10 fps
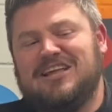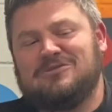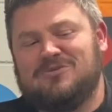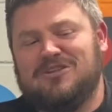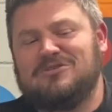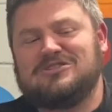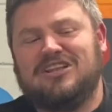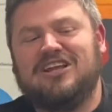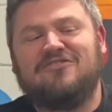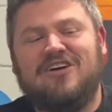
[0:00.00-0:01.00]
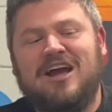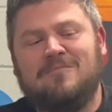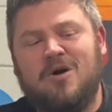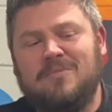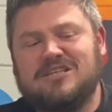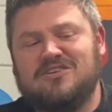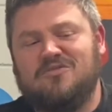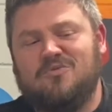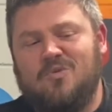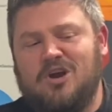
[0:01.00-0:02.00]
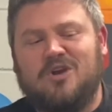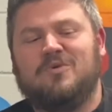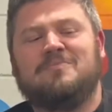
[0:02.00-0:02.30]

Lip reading: that was one of those solidifying moments of working